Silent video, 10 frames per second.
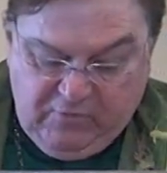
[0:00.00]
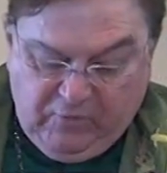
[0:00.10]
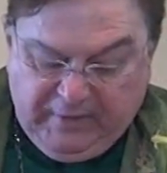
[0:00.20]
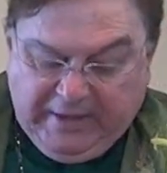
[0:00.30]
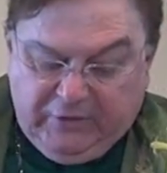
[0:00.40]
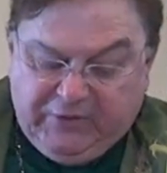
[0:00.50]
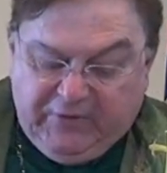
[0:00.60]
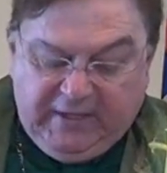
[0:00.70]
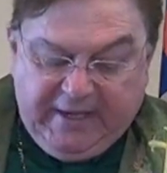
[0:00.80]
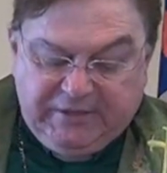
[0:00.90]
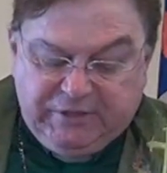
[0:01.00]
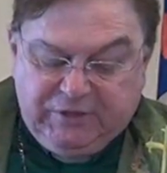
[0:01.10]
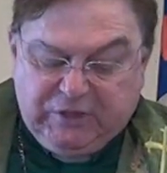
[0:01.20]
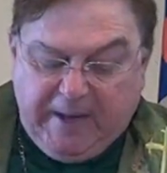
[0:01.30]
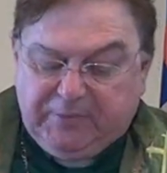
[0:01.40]
In the letter to the Galatians,
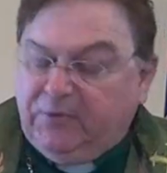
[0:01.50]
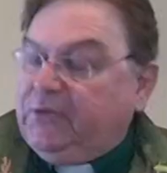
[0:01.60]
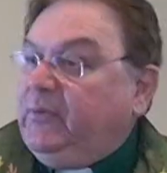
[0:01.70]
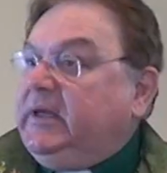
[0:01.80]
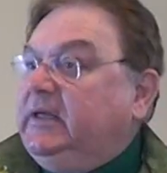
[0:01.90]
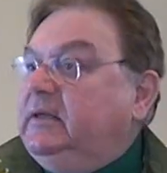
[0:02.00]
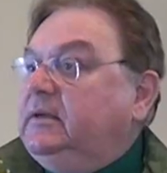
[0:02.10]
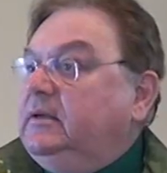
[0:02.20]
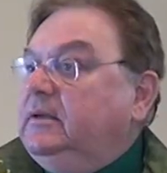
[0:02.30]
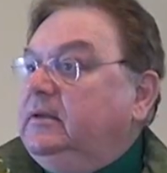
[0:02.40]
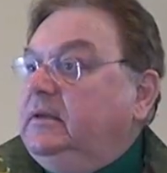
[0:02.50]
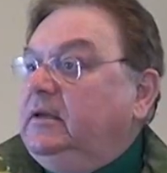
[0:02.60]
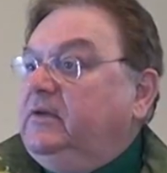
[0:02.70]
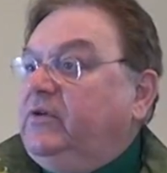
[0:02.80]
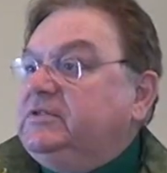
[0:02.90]
chapter 3,
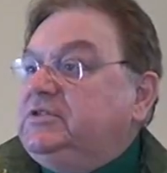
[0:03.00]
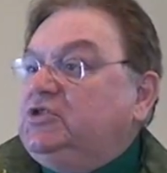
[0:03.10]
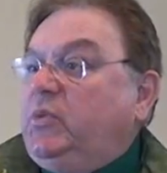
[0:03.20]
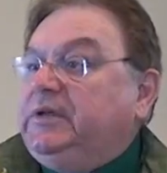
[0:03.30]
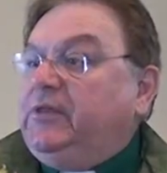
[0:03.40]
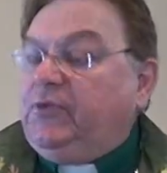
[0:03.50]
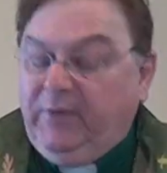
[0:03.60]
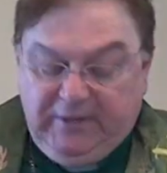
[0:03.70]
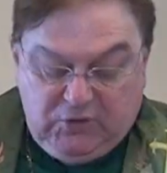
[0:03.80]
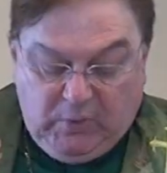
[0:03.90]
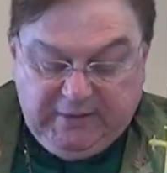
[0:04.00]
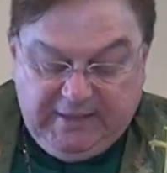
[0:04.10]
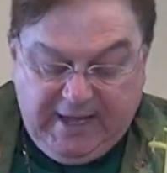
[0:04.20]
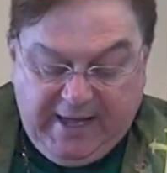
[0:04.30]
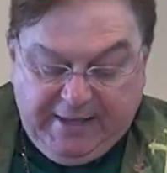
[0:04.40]
verses 23 to
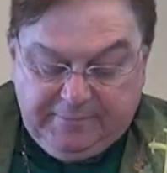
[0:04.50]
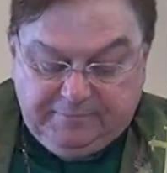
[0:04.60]
29,